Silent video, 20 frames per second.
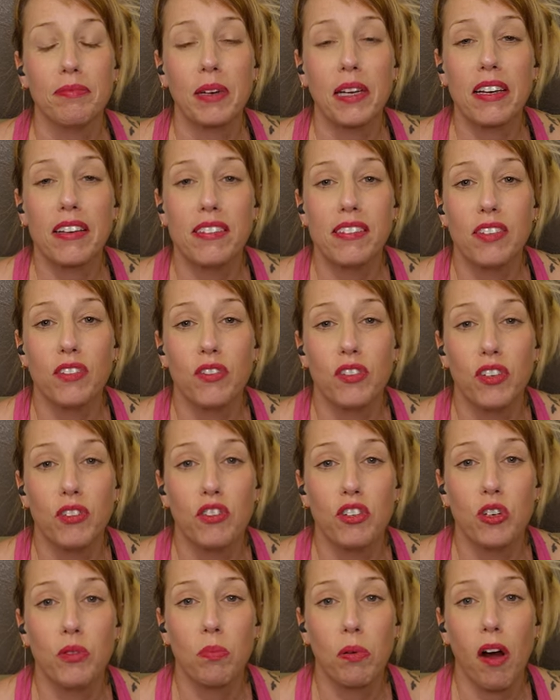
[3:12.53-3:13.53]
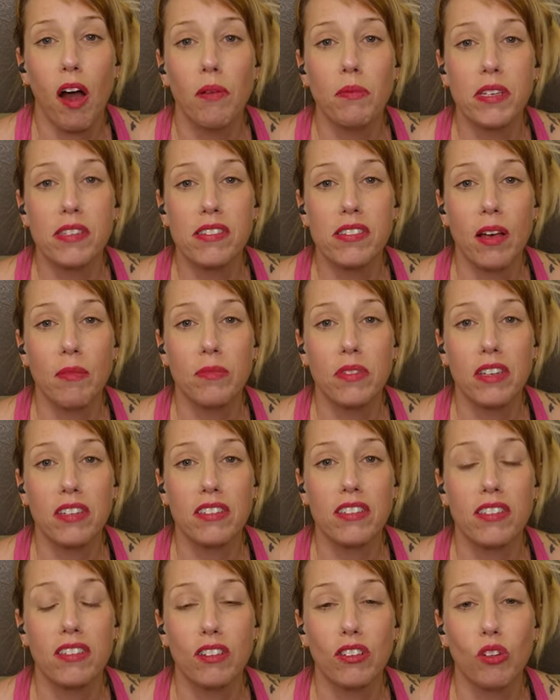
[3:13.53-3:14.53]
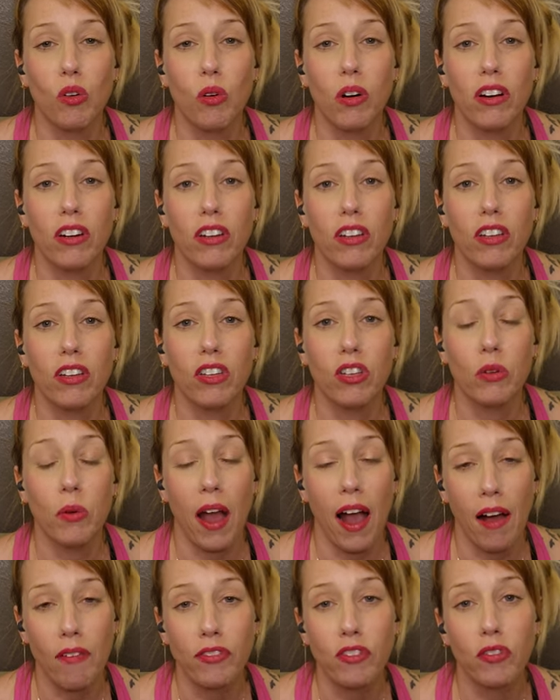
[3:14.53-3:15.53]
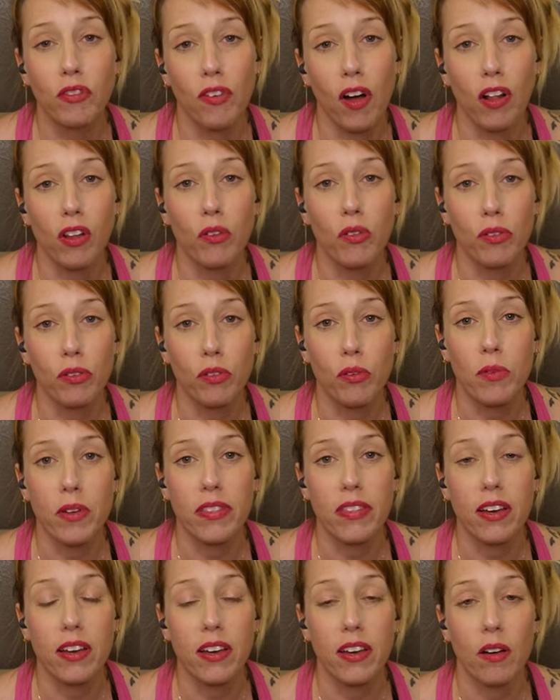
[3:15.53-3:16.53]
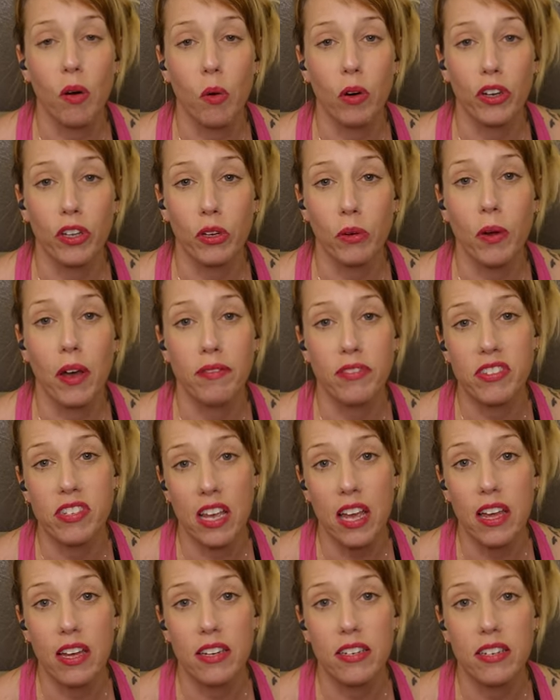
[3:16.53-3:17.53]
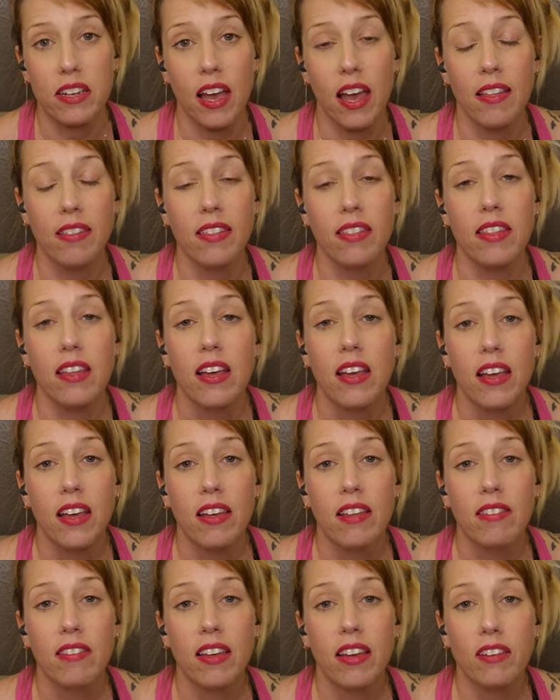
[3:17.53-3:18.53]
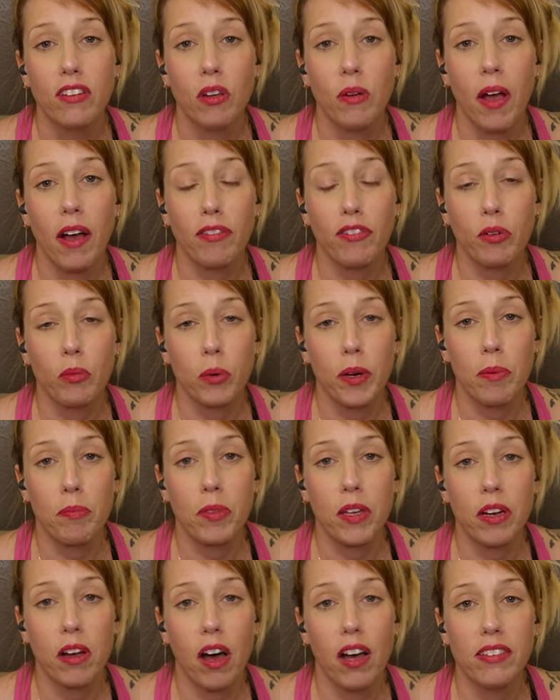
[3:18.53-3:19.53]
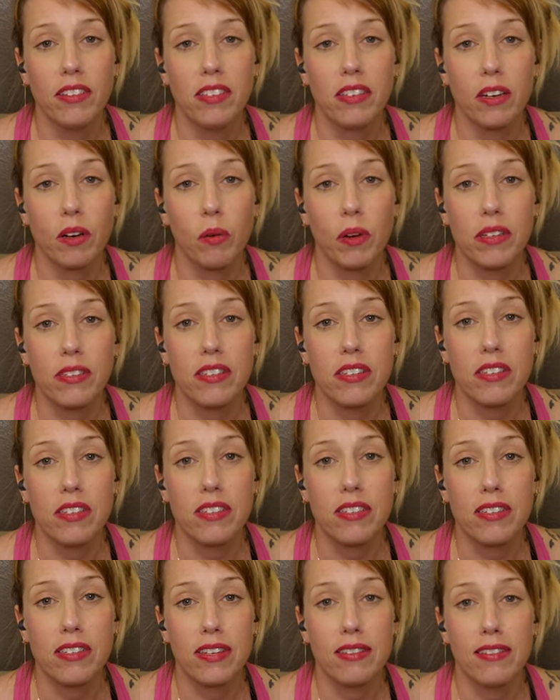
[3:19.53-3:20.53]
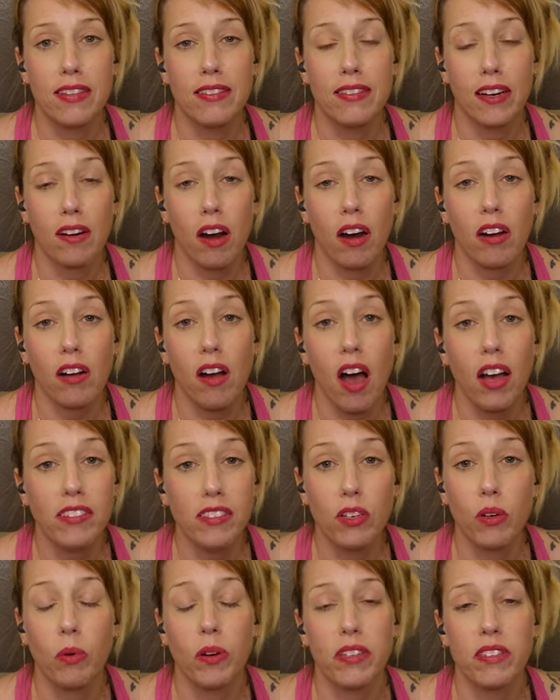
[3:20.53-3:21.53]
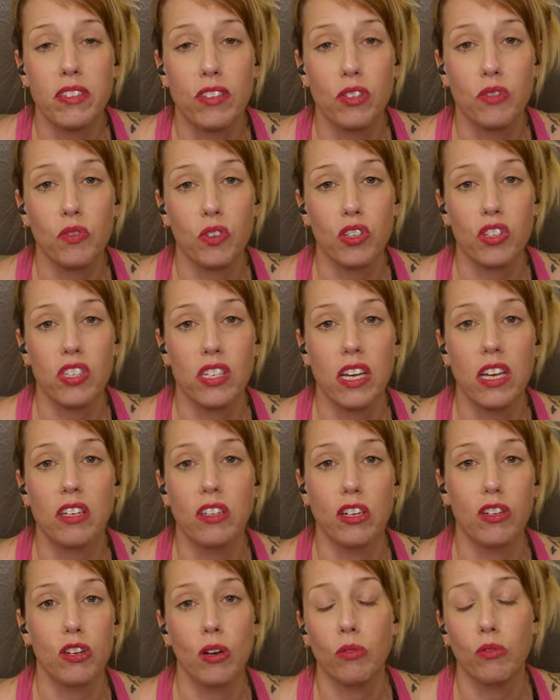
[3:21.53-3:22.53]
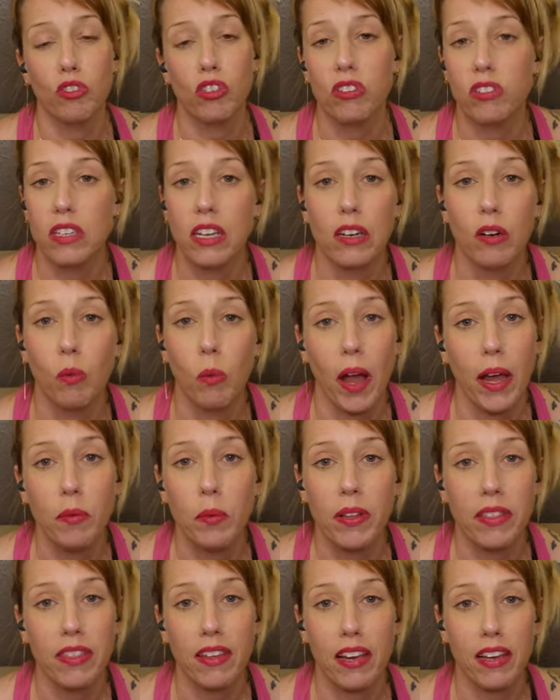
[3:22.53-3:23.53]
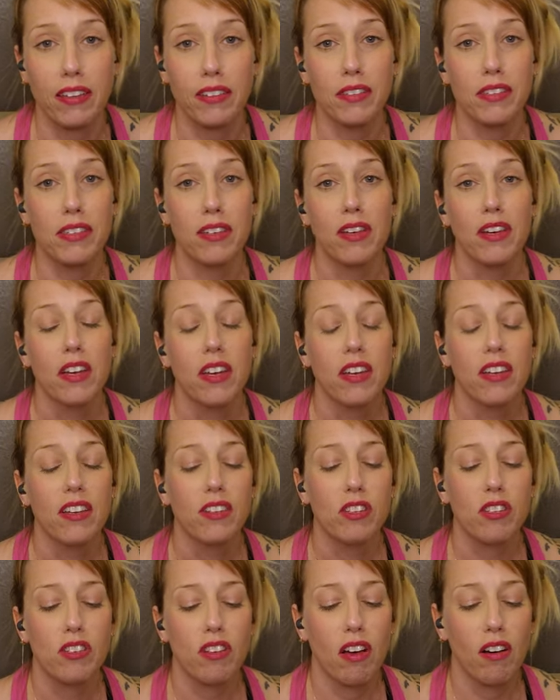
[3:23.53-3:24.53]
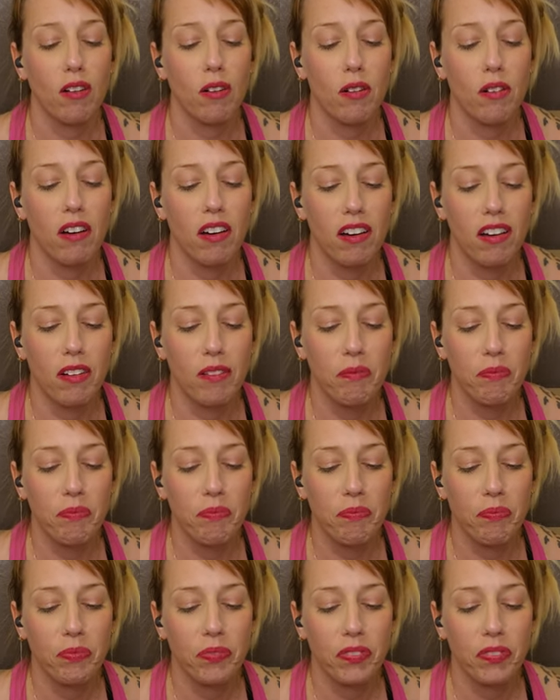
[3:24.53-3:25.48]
because if you do promise something to the Lord, you have to follow through with it or you have sinned and then you have to reap the consequences. And there are consequences for sin. You don't just get away with things. So um,